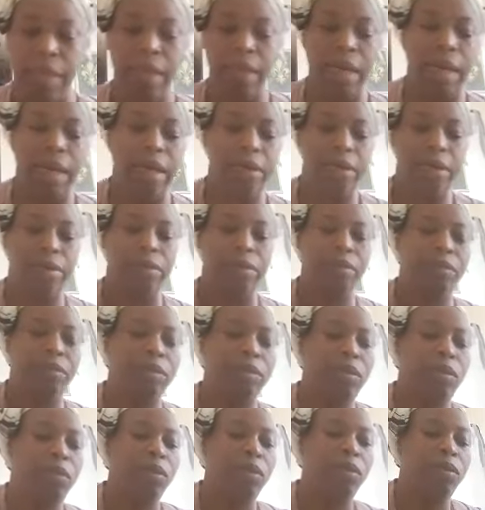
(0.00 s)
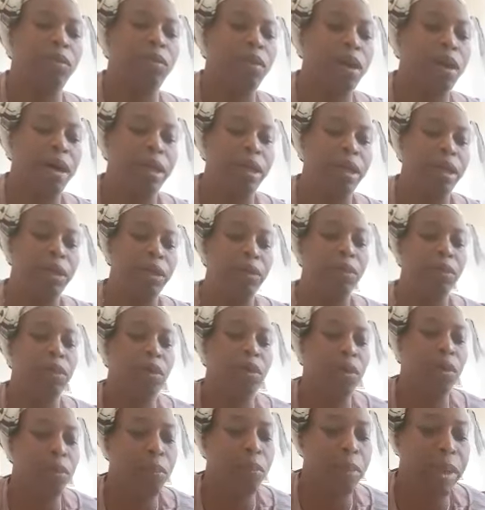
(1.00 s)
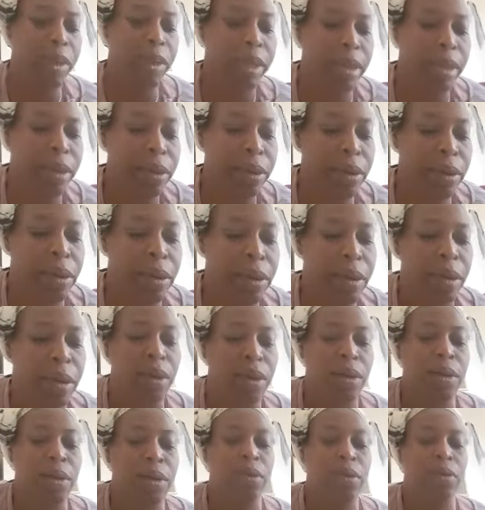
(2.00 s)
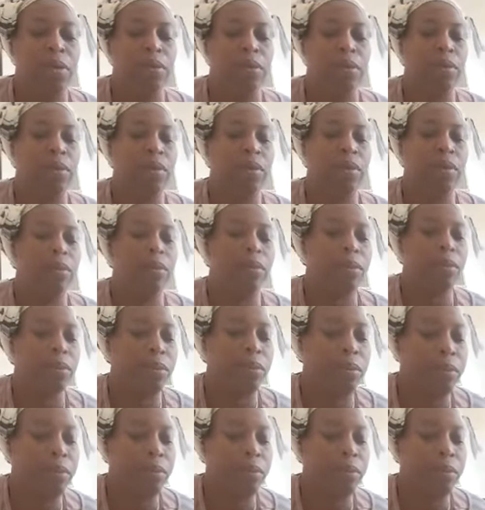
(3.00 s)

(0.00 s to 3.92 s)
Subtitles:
shall reward you openly. So,